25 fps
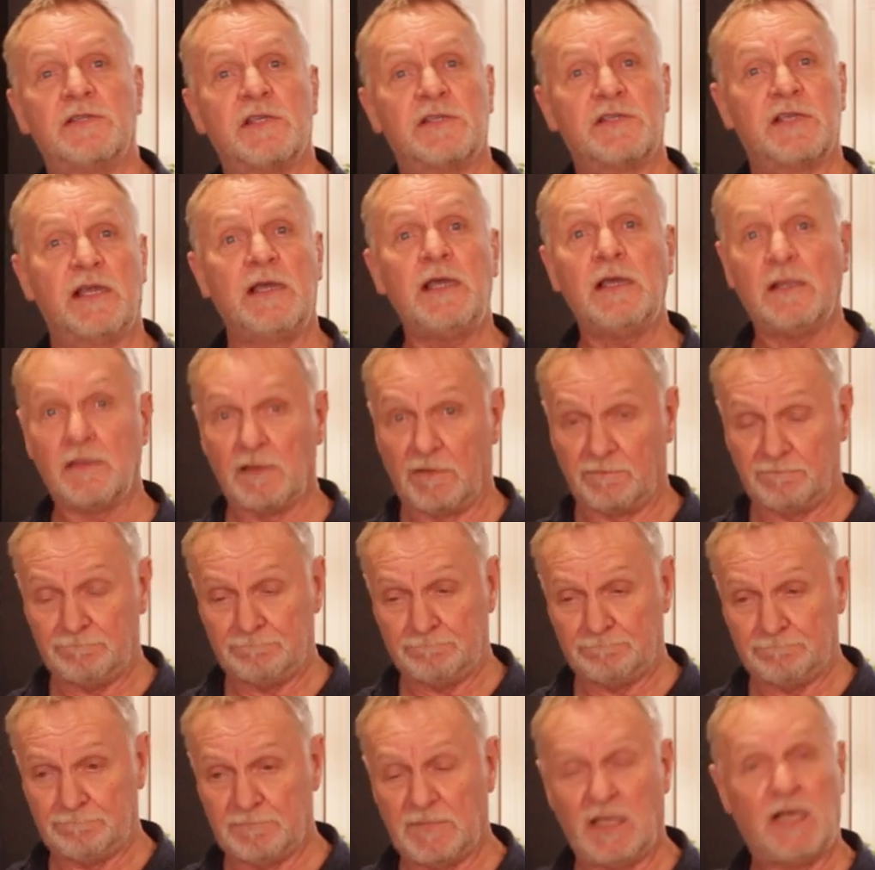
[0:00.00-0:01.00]
as the single oven.
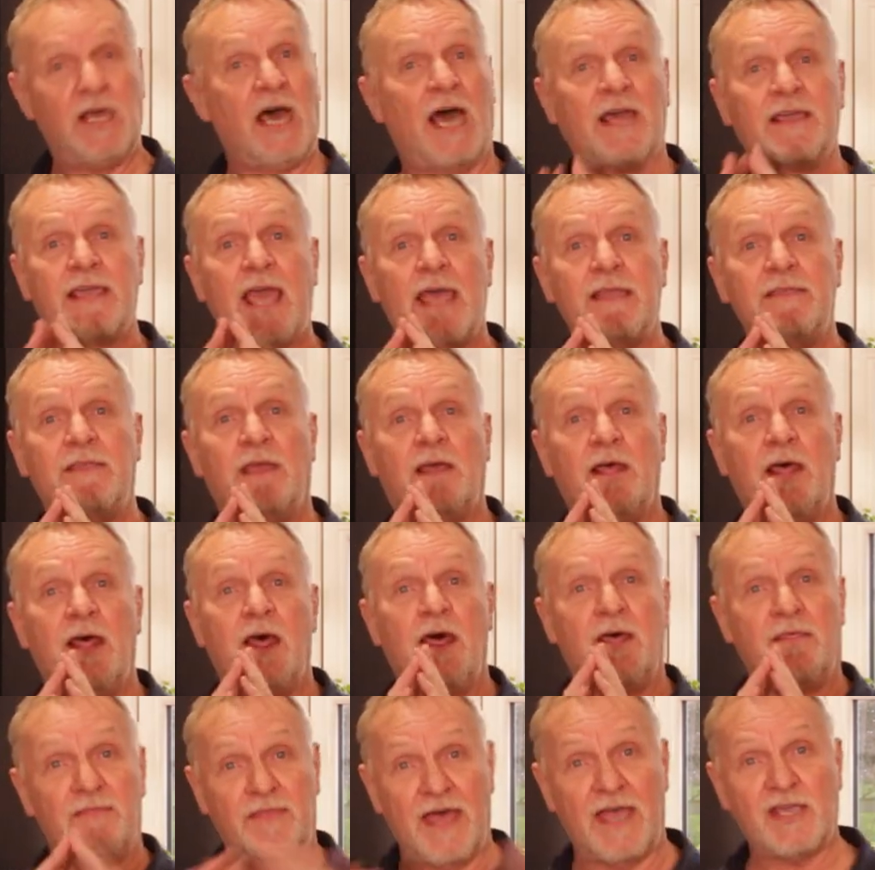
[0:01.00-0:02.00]
Again,
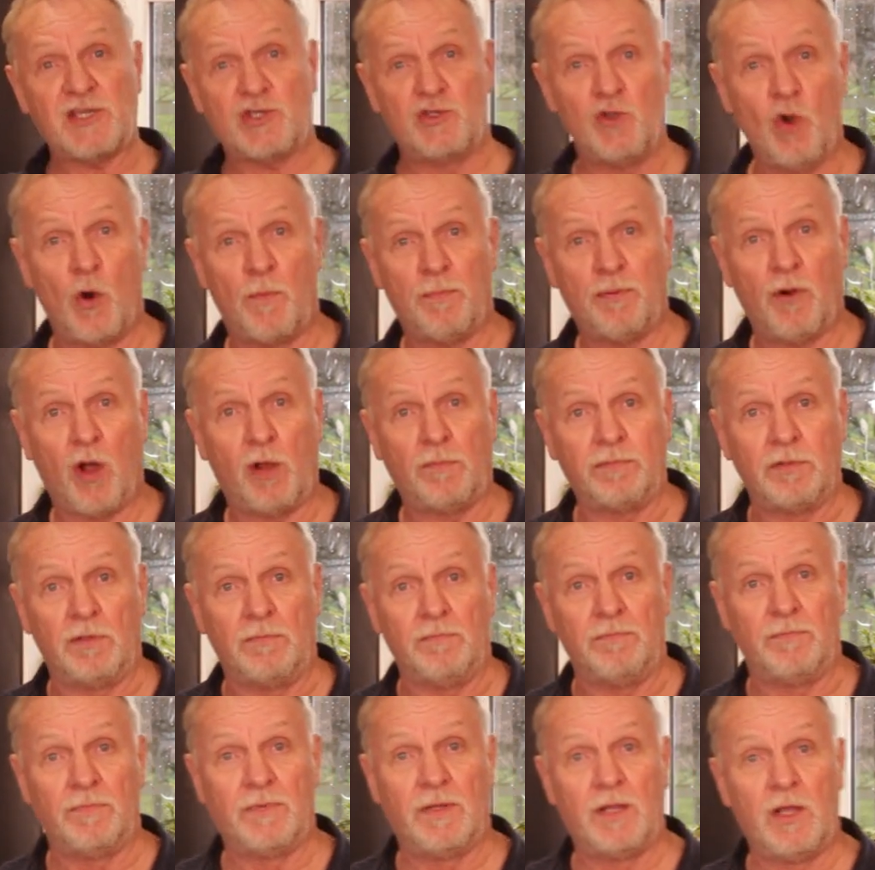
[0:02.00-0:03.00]
that's no problem.